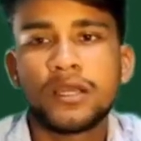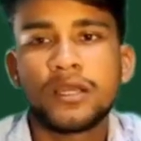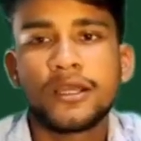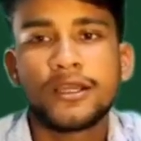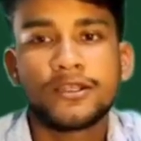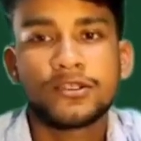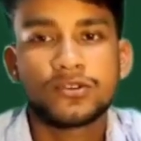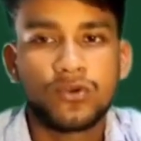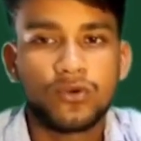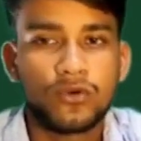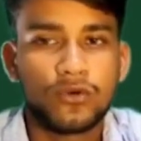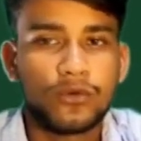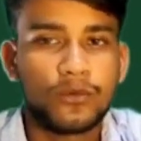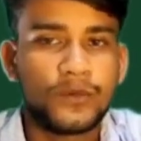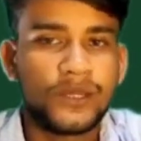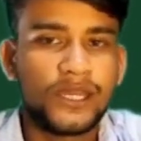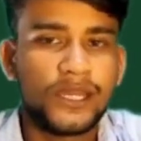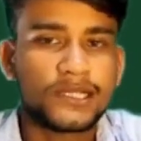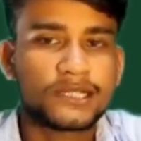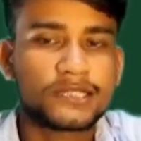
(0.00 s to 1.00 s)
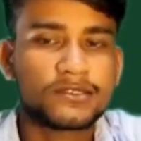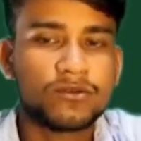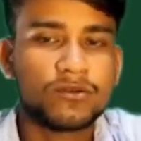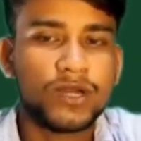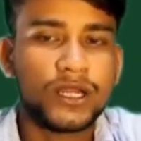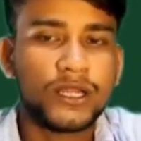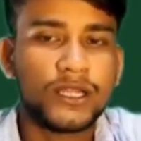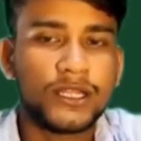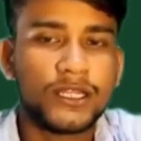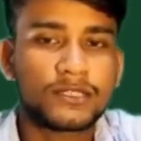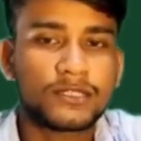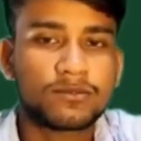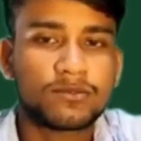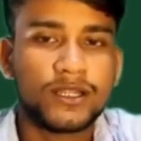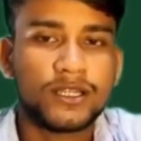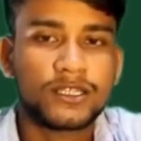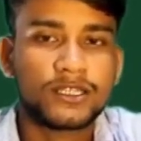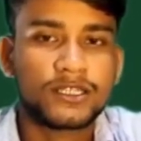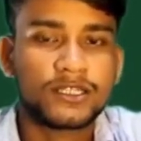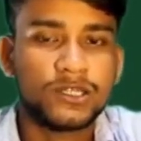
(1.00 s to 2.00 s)
So px y dash
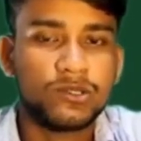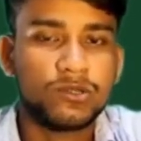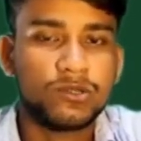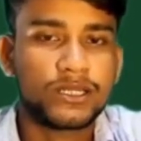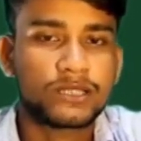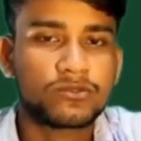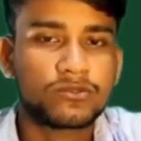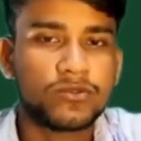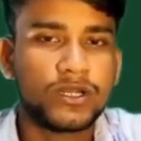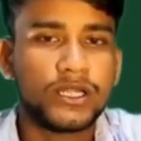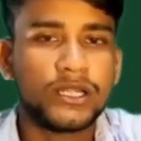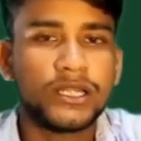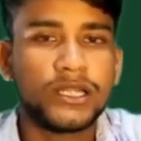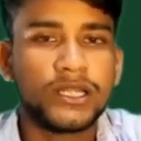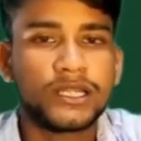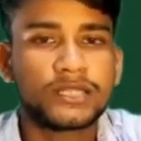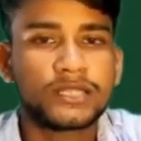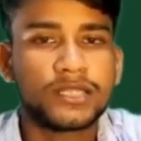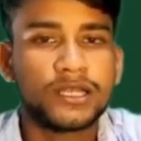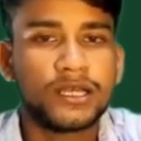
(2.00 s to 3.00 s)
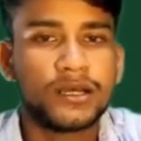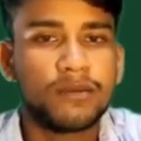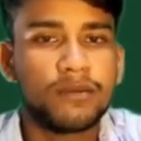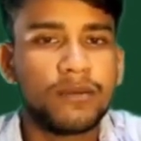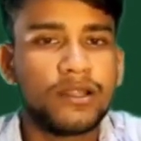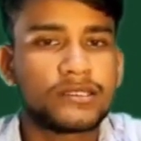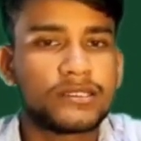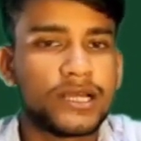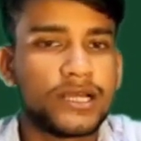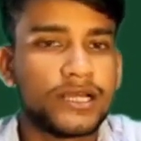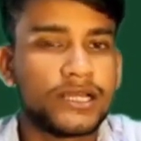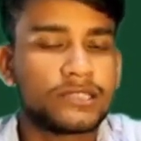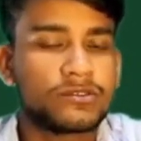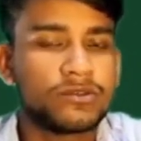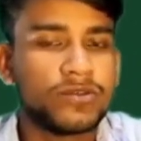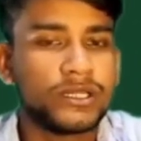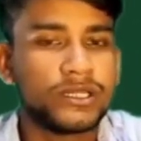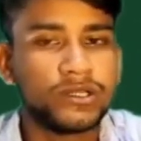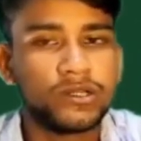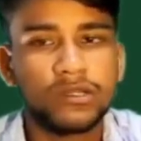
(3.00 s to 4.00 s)
plus qx y dash plus
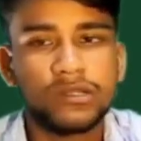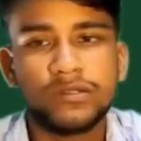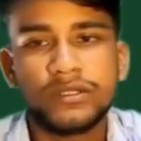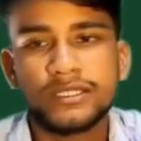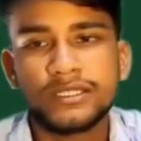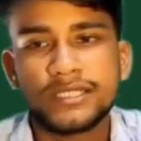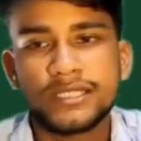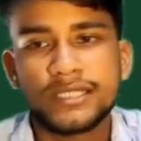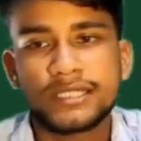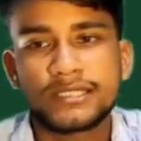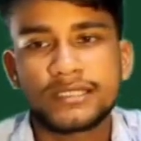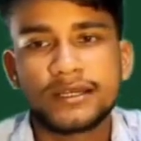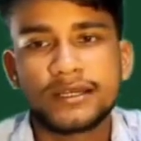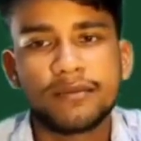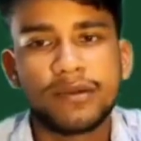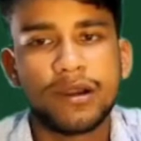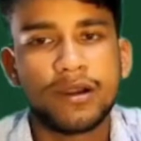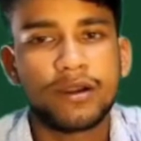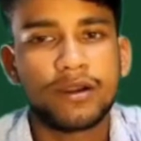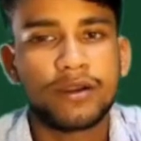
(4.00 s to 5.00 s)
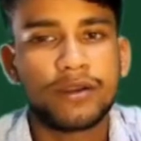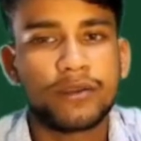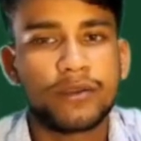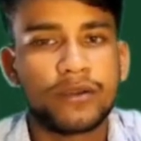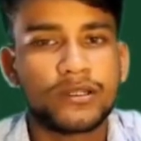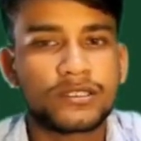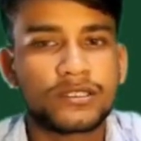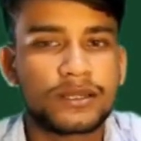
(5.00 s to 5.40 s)
rxy equal to sx, boundary points.